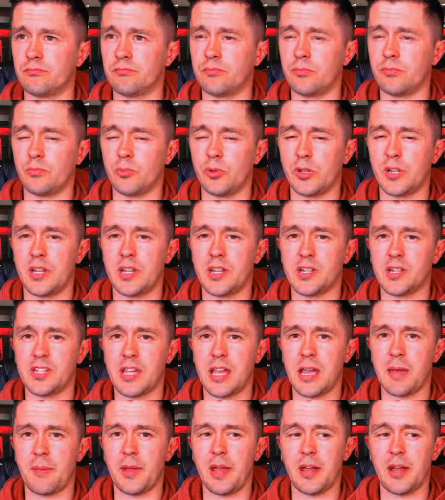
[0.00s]
within the
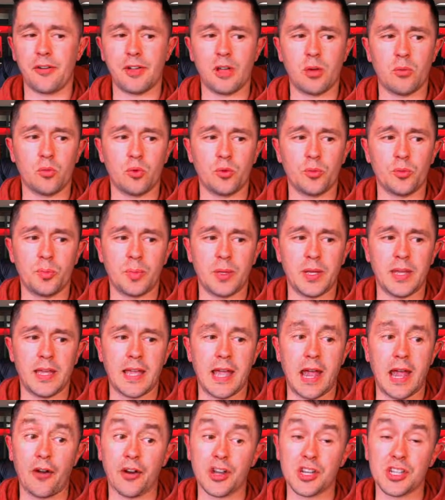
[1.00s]
same area, would be
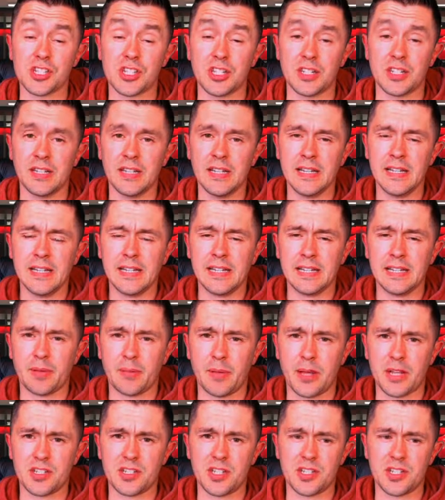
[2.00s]
Eriksen to
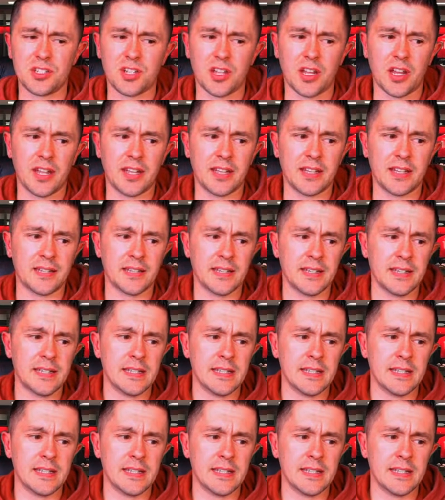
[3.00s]
Manchester United,